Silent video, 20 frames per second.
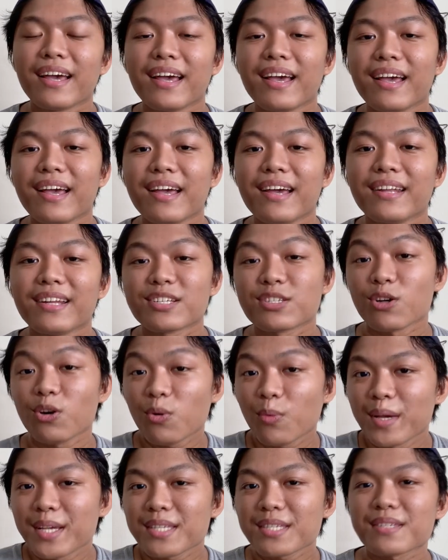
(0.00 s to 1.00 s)
And as
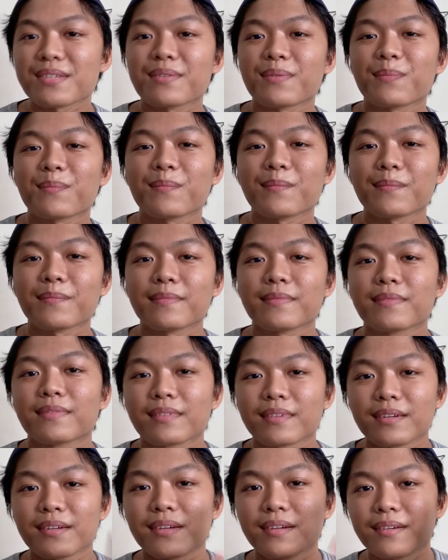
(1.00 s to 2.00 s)
always,
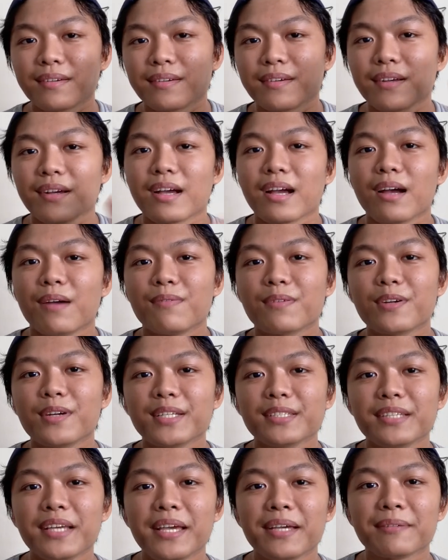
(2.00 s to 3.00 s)
have a
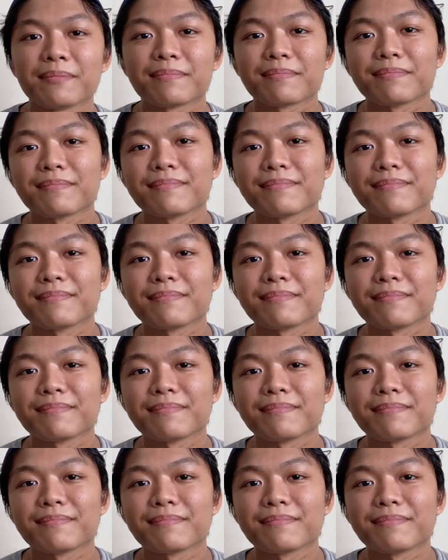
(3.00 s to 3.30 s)
great day.